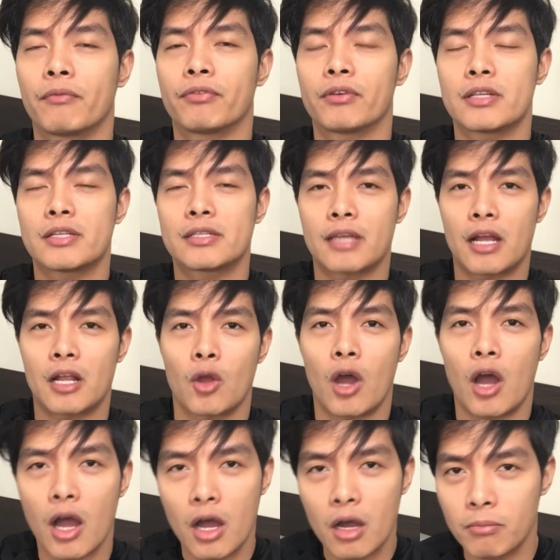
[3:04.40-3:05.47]
me first tell you
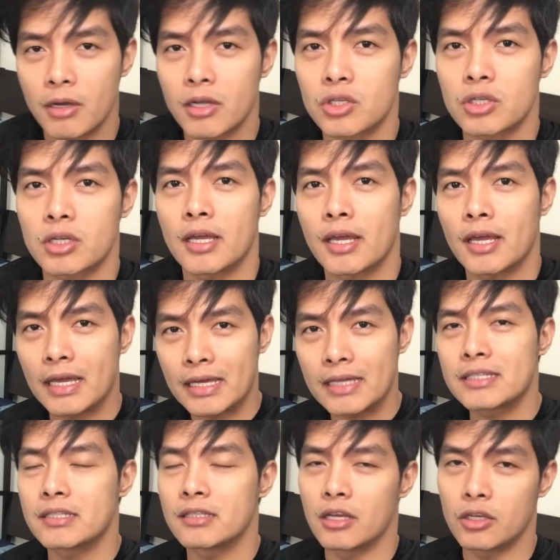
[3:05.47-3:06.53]
how much
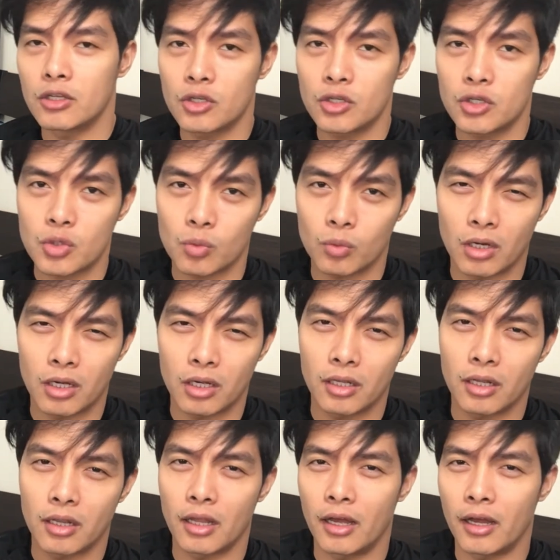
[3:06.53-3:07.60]
is the
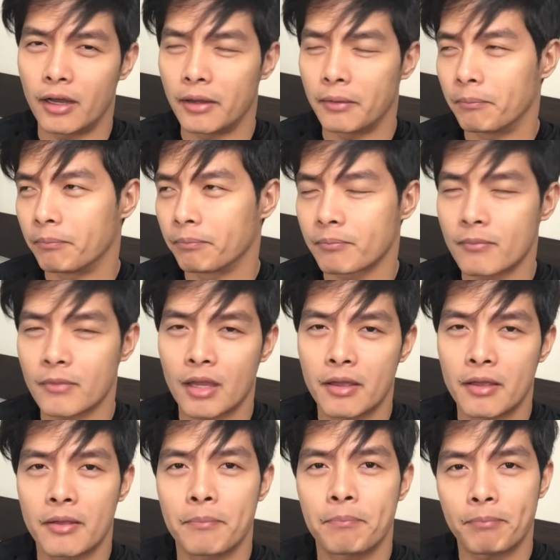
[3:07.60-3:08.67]
usual
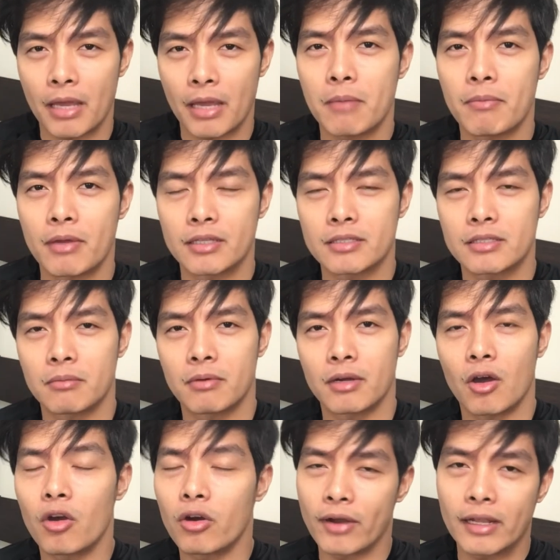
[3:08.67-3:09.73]
payment sa mga,
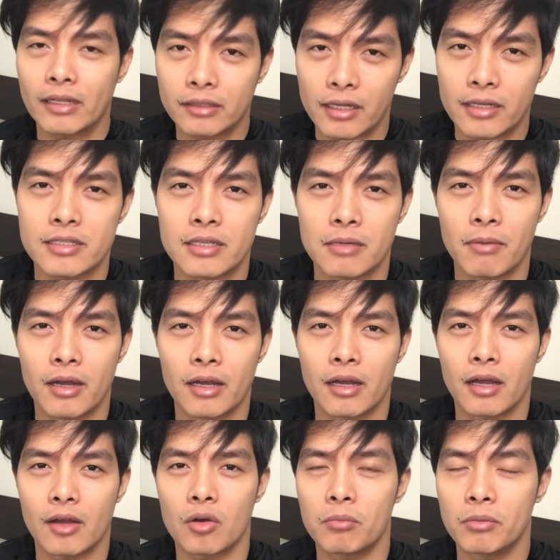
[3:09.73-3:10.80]
or rental sa
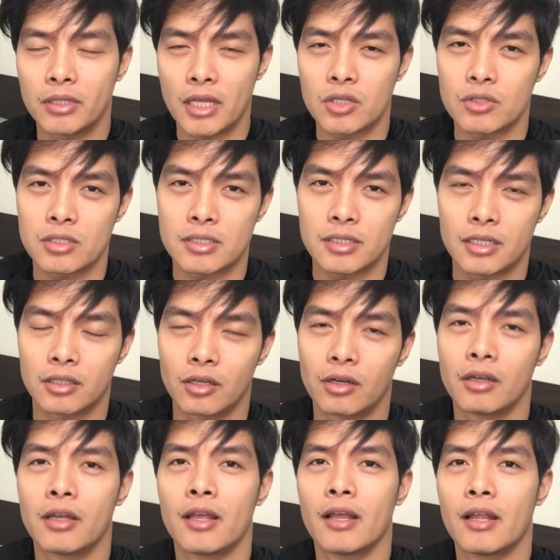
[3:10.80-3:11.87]
mga accommodations
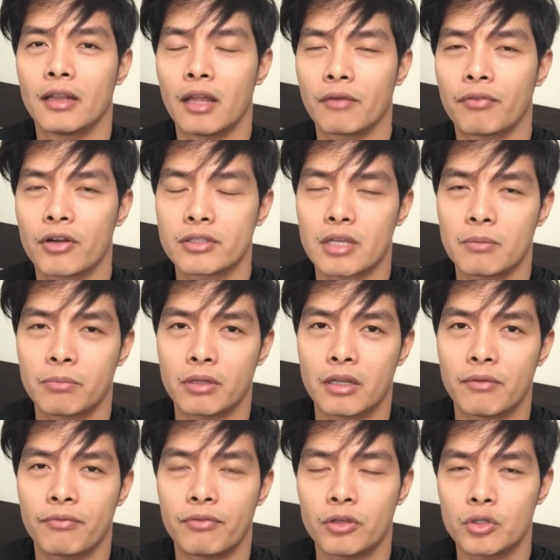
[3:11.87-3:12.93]
dito. Like for example,
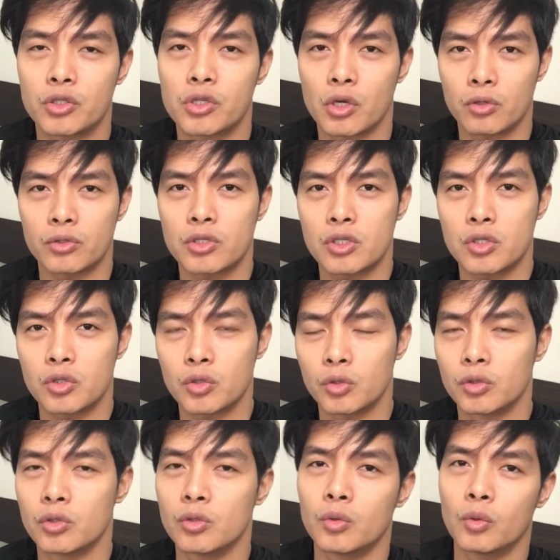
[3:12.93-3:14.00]
if you chose to
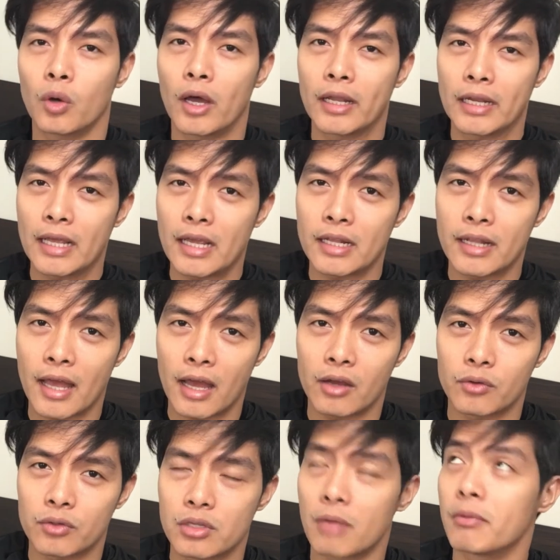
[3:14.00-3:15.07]
do an
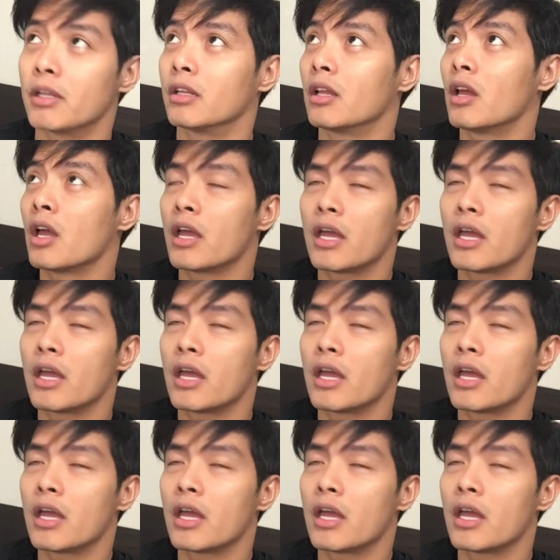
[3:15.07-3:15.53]
in-house, I mean,